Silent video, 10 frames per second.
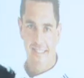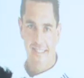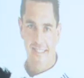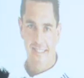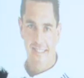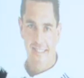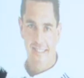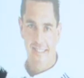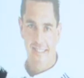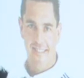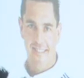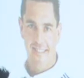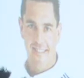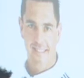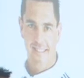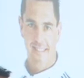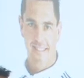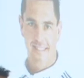Nothing is said.